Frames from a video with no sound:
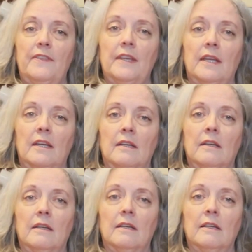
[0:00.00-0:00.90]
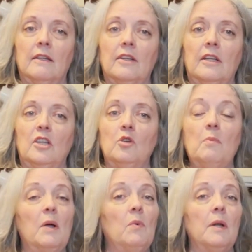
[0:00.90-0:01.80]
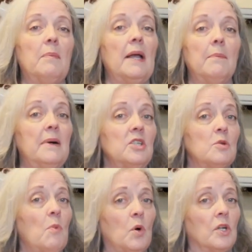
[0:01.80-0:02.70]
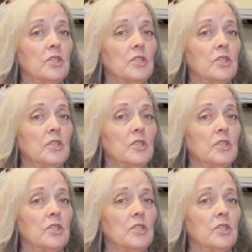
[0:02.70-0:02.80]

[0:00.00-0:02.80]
thing, you might want to buy a bunch more.